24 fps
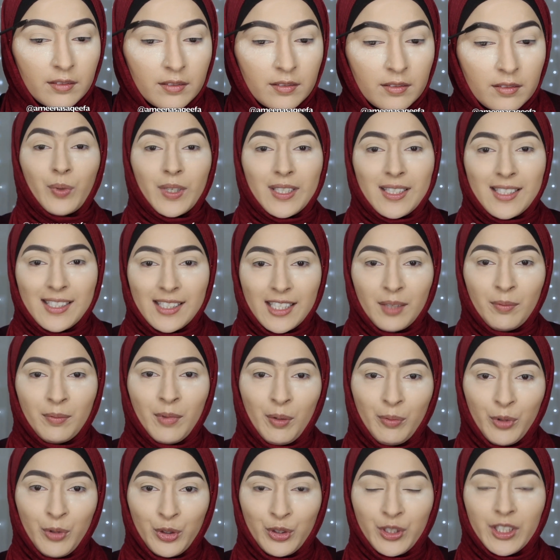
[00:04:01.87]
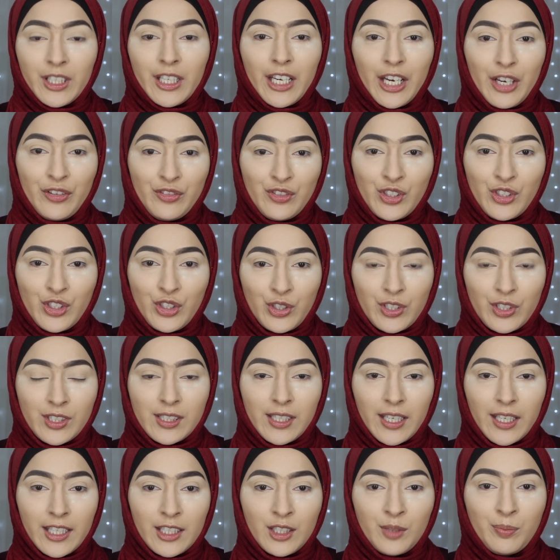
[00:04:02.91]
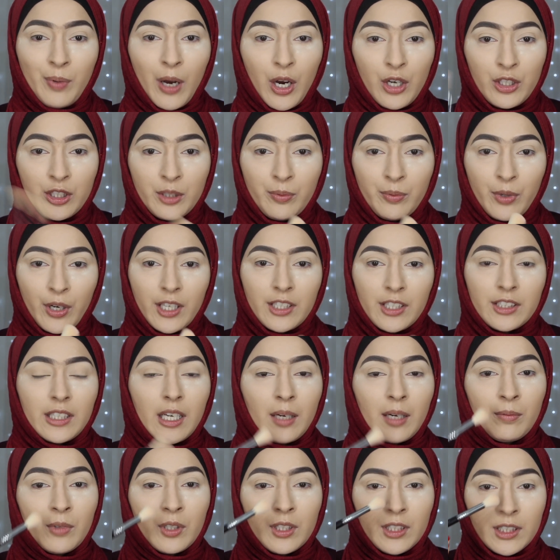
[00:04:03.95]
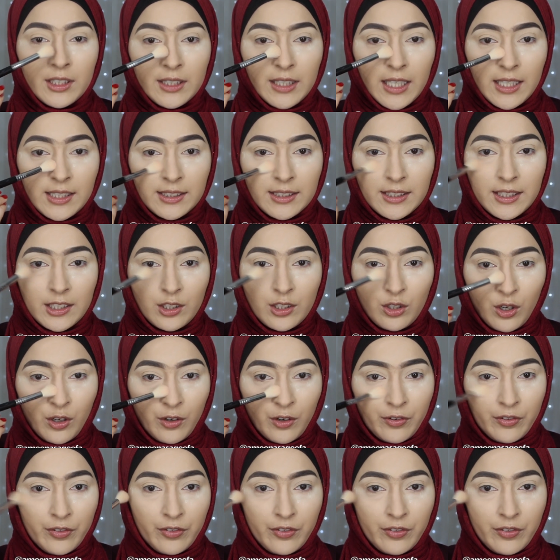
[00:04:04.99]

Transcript: With Sigma Beauty F06 powder brush, I'm gonna dust it off.